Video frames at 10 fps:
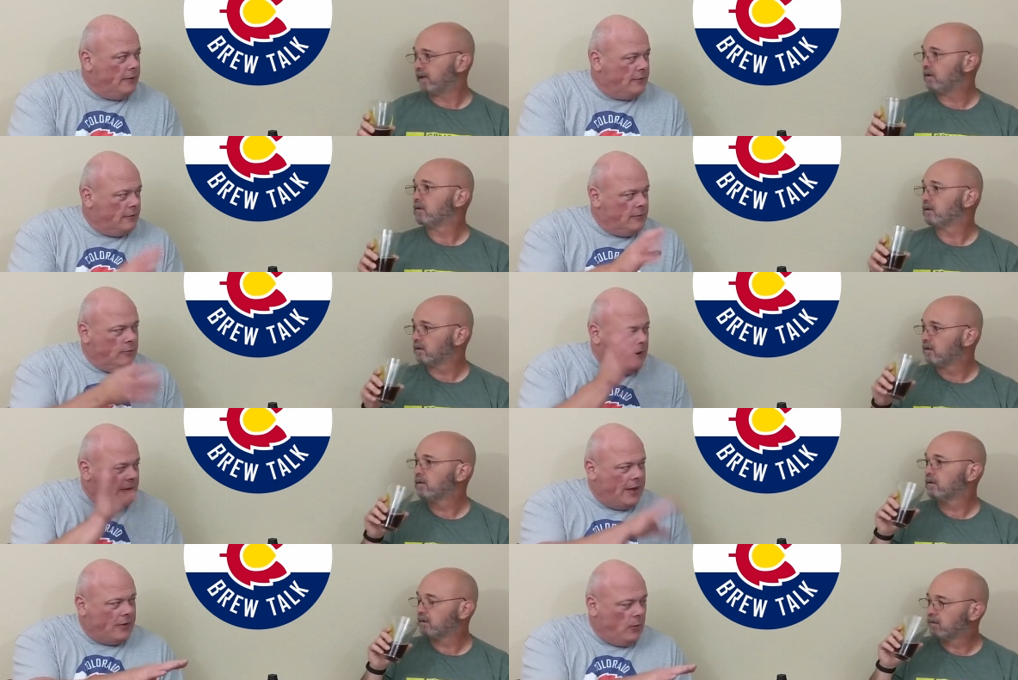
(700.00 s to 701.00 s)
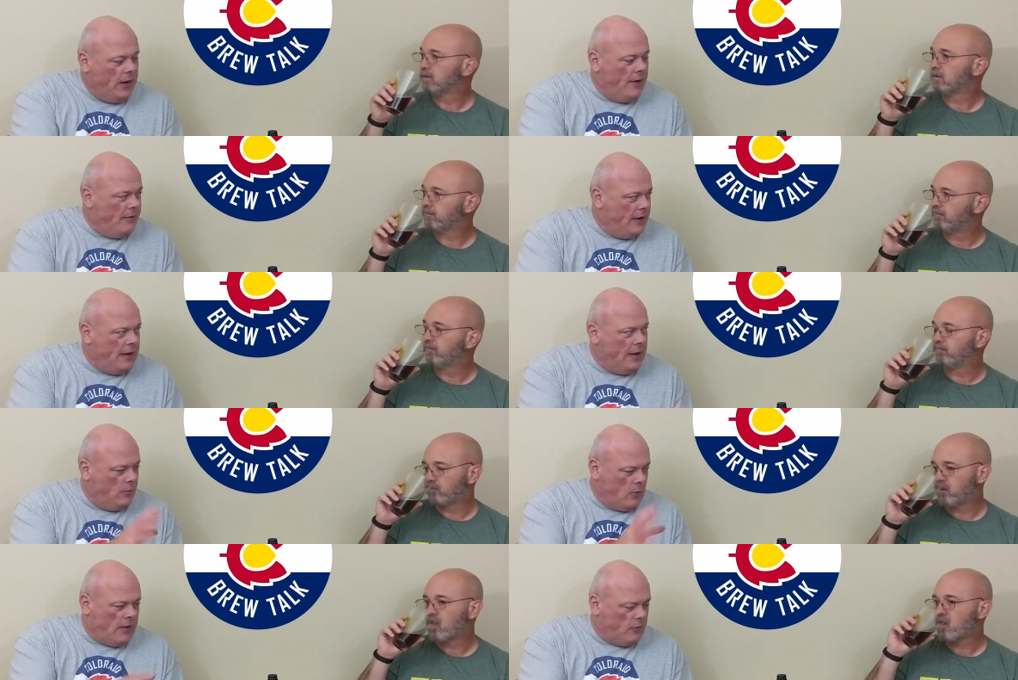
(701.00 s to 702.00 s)
Speaker 1: yeah. made that the wee heavy, mm -hmm. and mm-hmm.
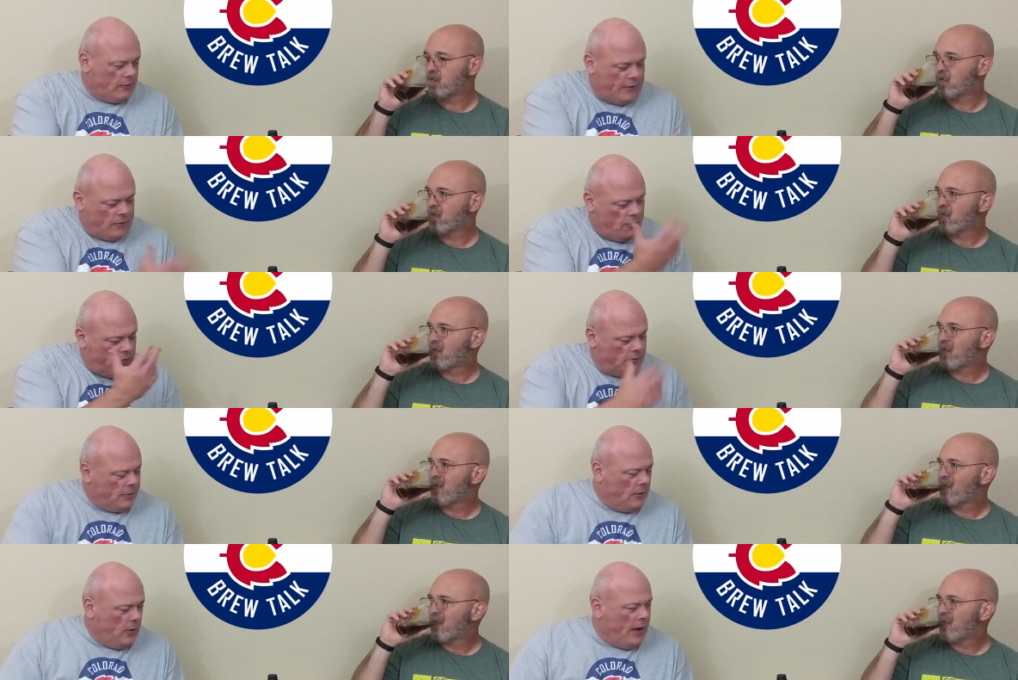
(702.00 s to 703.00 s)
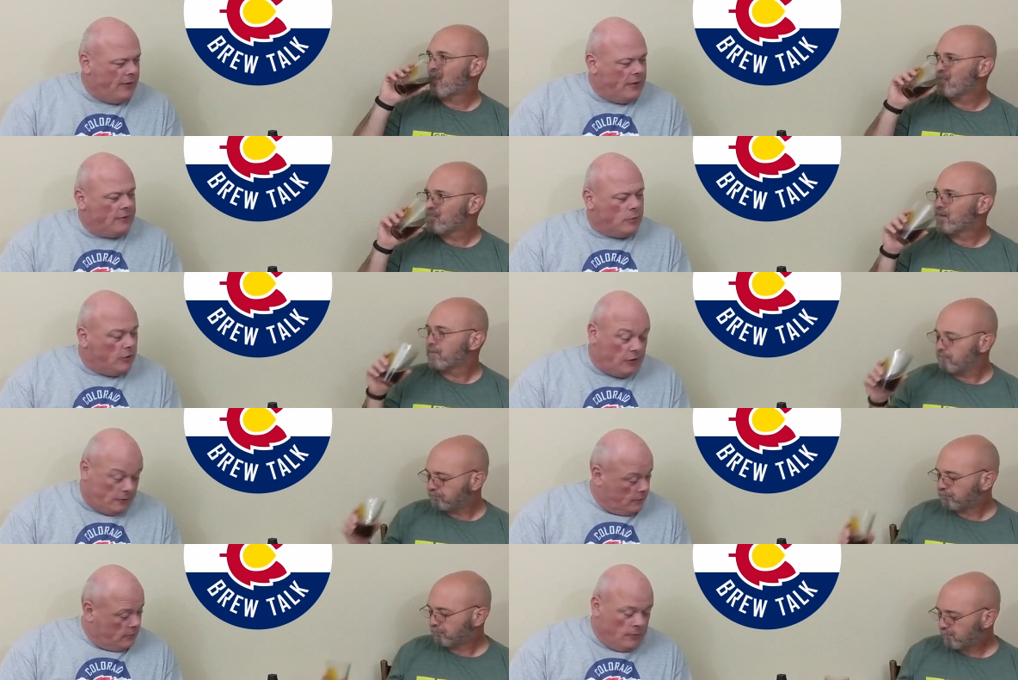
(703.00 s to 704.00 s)
then whatever's left over, we have this, which
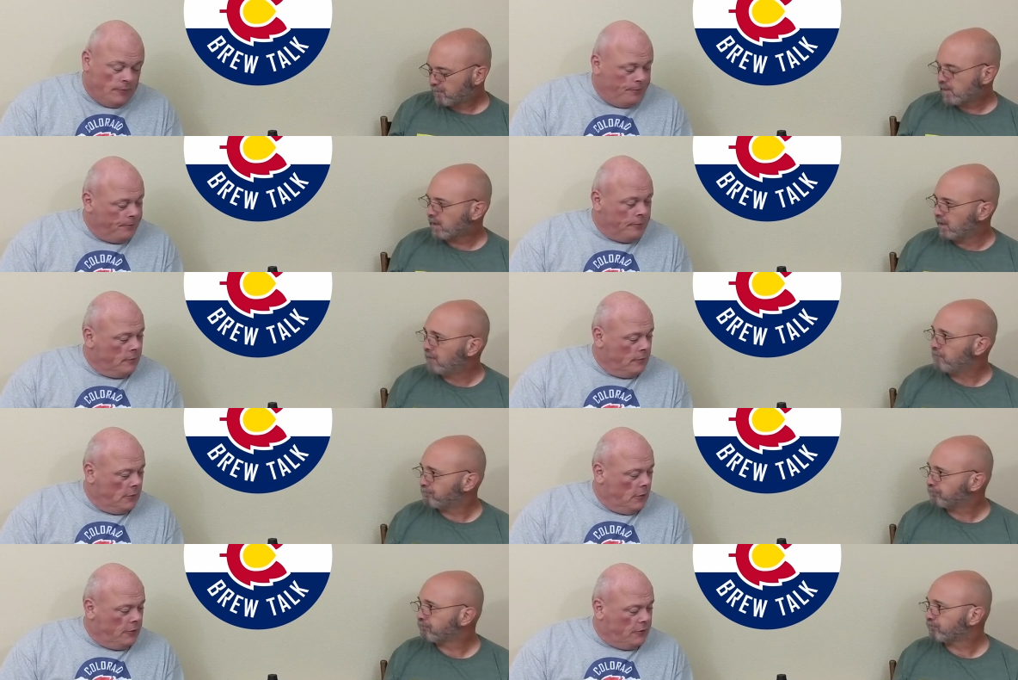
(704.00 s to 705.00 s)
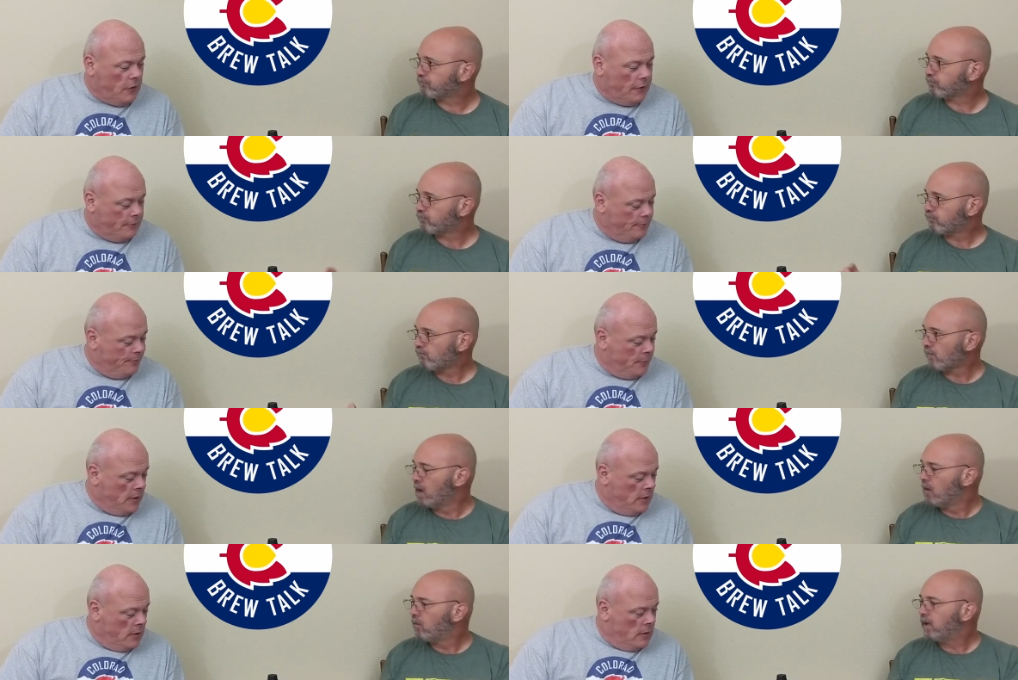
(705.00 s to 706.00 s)
is yeah, which is awesome.
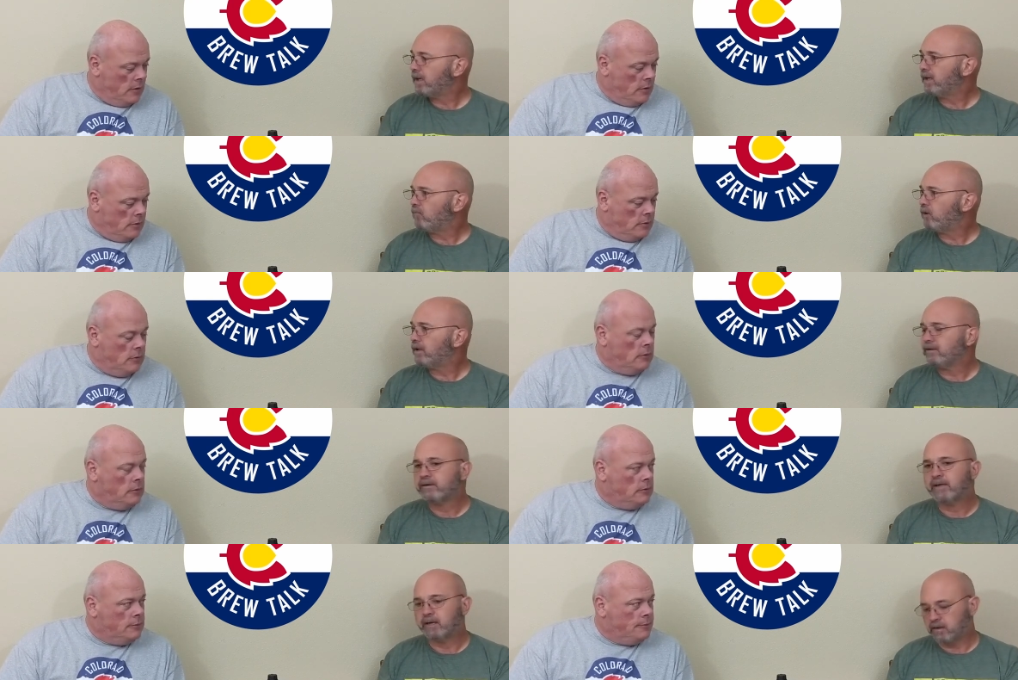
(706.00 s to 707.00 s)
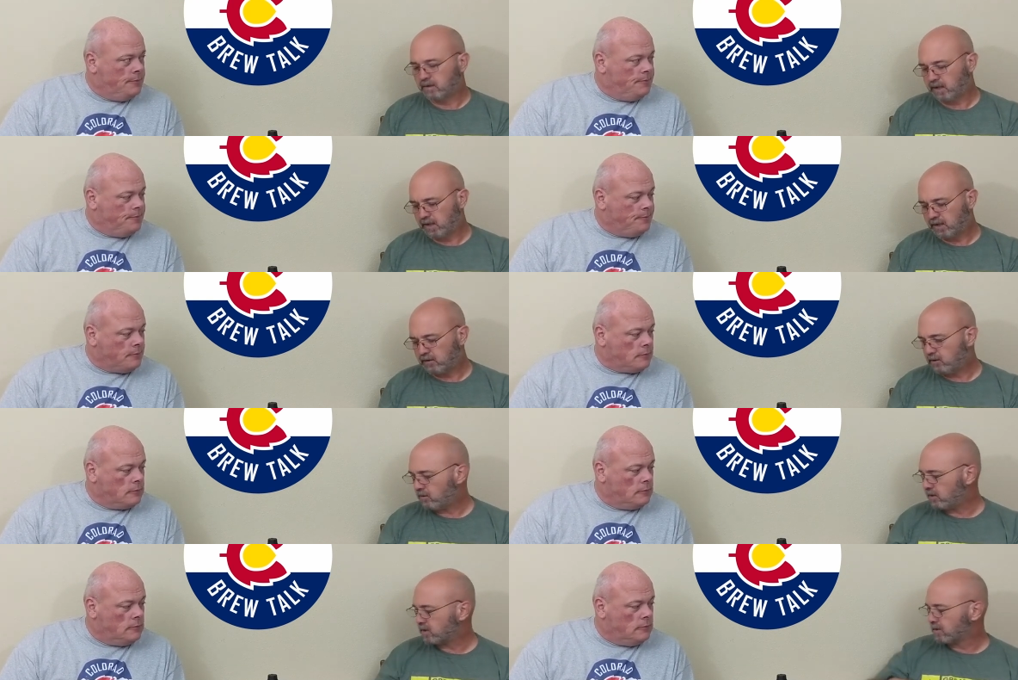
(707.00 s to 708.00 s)
Speaker 2: Well, and then one other thing you, they can
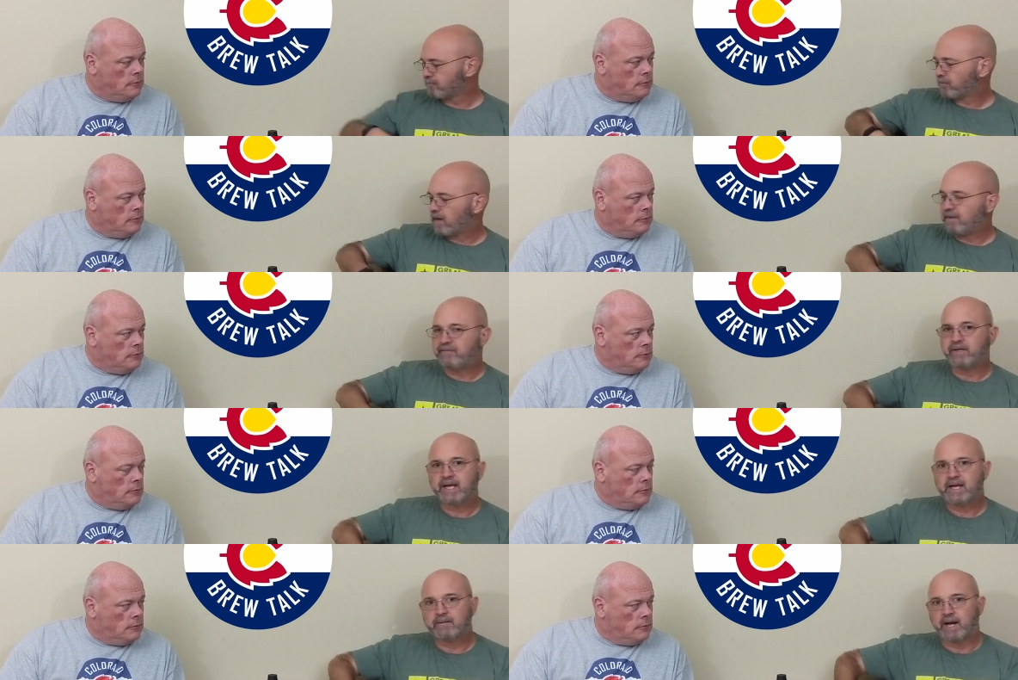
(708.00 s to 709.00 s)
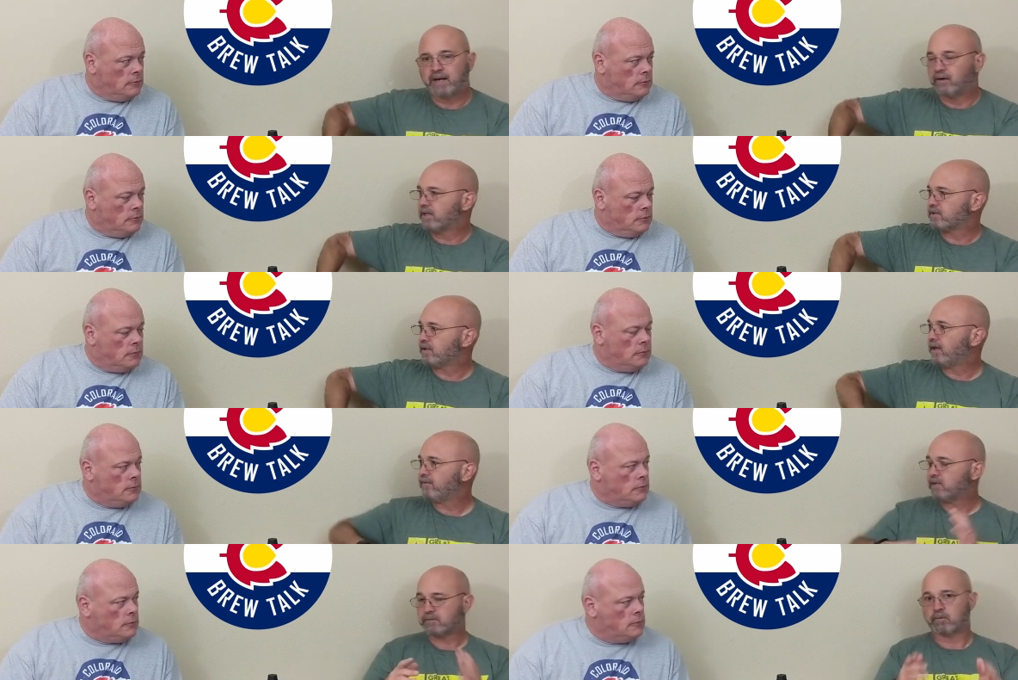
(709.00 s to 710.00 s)
do is, I mean, if you think about it, okay, so you
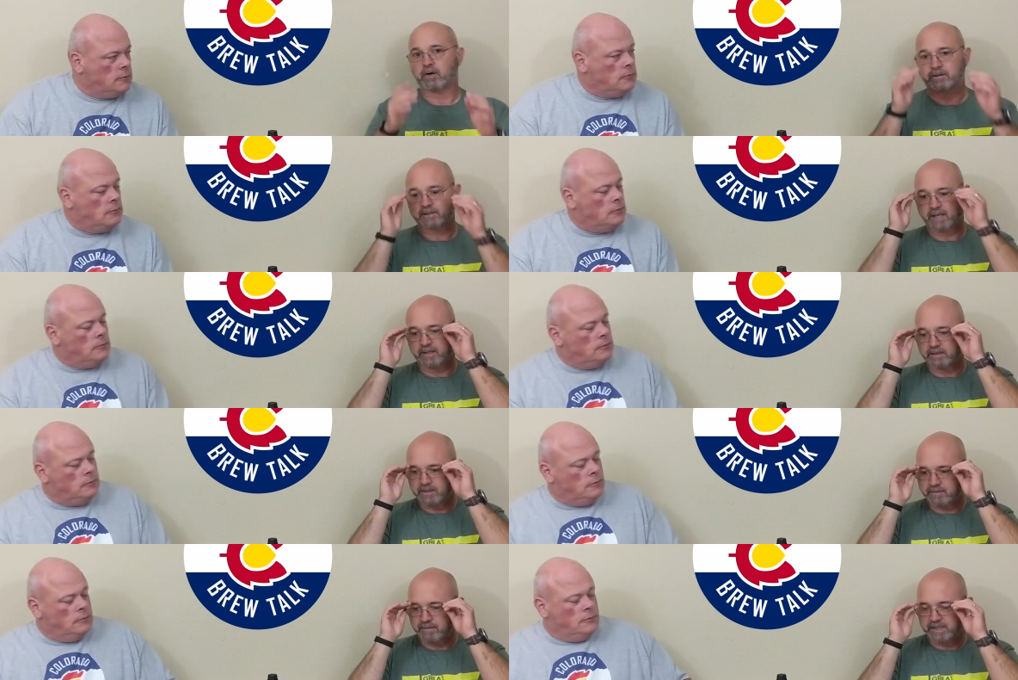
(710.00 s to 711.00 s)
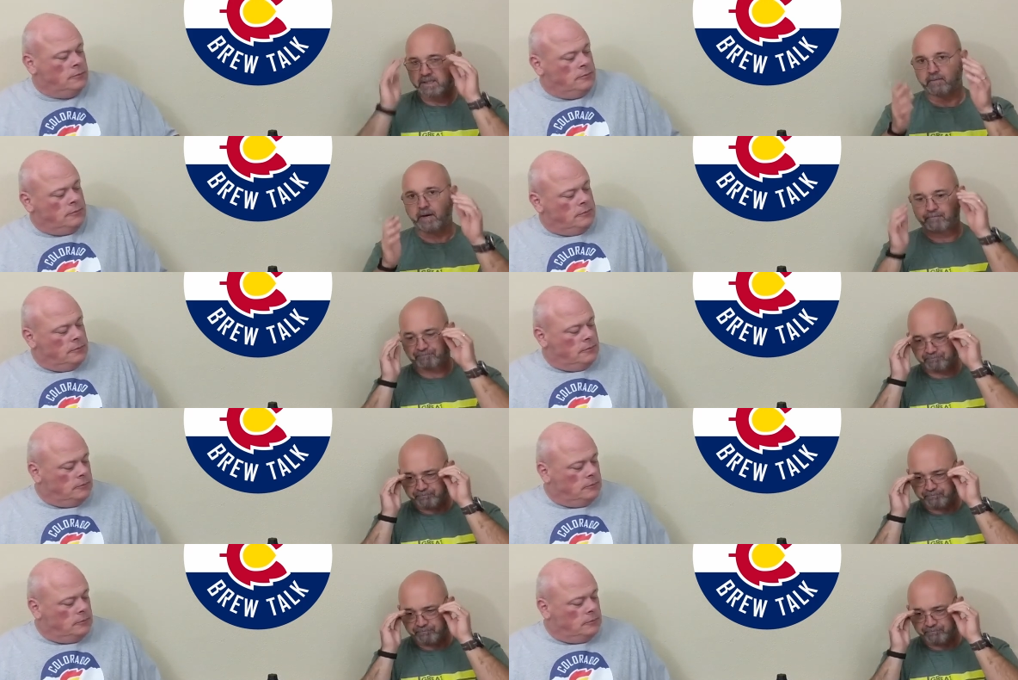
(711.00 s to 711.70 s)
have these worts, and you just mixed them up.